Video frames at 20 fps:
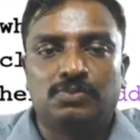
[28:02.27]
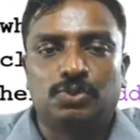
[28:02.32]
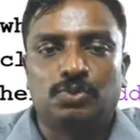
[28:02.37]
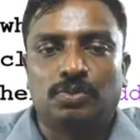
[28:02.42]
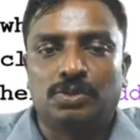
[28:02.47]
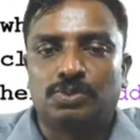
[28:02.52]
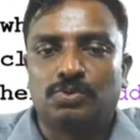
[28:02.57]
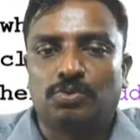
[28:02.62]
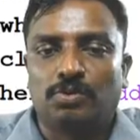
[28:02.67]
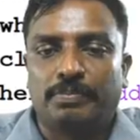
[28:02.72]
which
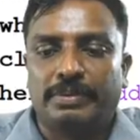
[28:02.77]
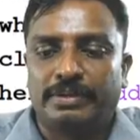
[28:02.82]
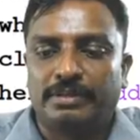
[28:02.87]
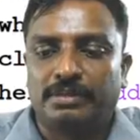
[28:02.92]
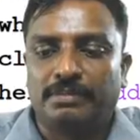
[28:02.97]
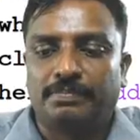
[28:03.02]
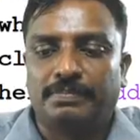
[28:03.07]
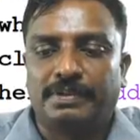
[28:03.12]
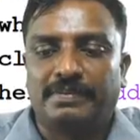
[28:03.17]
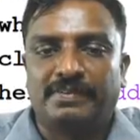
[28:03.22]
was open in
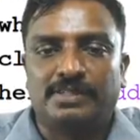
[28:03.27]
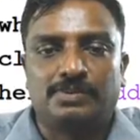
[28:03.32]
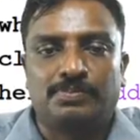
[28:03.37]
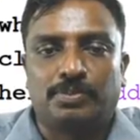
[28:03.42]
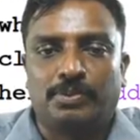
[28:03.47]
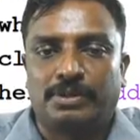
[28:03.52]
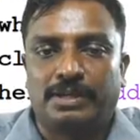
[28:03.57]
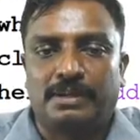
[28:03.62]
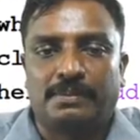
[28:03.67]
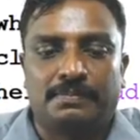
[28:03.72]
the previous
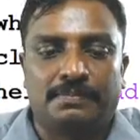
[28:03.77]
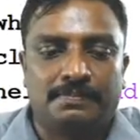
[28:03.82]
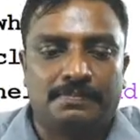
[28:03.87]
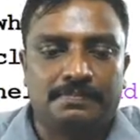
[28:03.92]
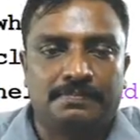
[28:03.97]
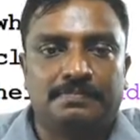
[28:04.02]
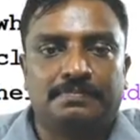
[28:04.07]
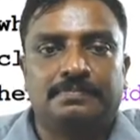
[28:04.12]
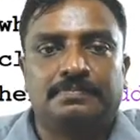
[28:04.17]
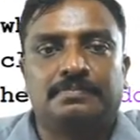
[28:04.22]
program.
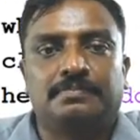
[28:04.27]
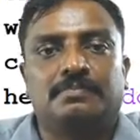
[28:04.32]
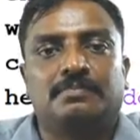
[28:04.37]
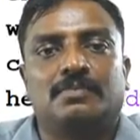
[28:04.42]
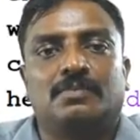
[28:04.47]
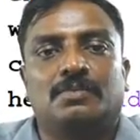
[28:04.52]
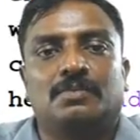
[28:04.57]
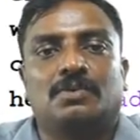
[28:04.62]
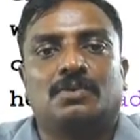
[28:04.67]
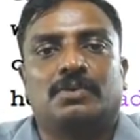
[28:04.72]

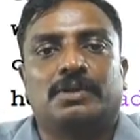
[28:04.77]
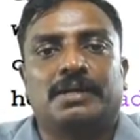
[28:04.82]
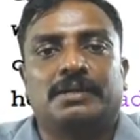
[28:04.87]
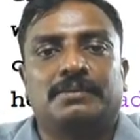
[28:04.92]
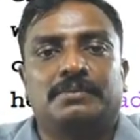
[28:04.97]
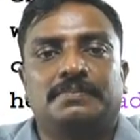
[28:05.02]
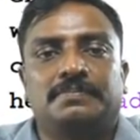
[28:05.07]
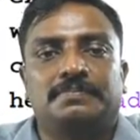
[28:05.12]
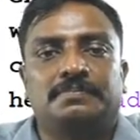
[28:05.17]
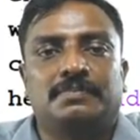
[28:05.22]
Okay.
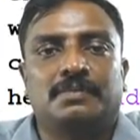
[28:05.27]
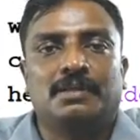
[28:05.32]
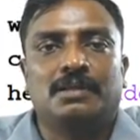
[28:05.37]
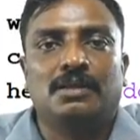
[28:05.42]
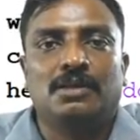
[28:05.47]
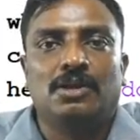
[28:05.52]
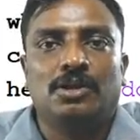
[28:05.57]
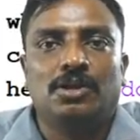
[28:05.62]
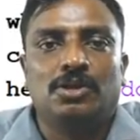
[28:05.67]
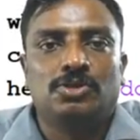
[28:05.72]

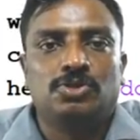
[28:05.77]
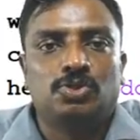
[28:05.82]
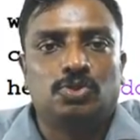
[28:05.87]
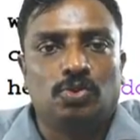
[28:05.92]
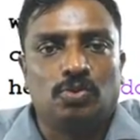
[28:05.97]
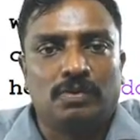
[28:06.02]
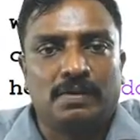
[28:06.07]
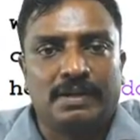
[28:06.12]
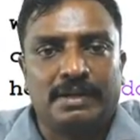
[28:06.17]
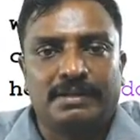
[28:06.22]

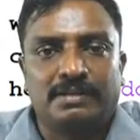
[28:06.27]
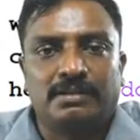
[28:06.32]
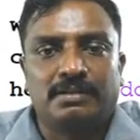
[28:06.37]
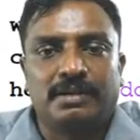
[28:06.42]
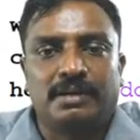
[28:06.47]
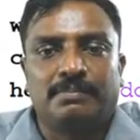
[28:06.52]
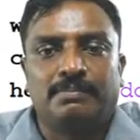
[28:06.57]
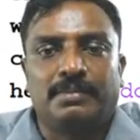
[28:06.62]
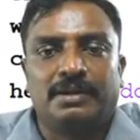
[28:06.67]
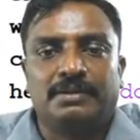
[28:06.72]
So click
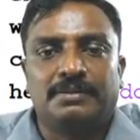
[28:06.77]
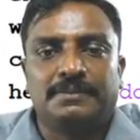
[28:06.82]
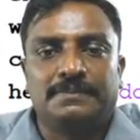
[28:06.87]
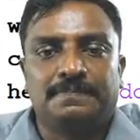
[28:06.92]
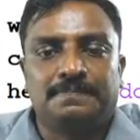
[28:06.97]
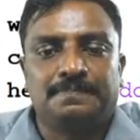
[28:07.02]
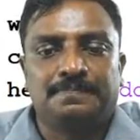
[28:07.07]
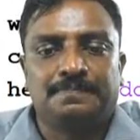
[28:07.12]
run button.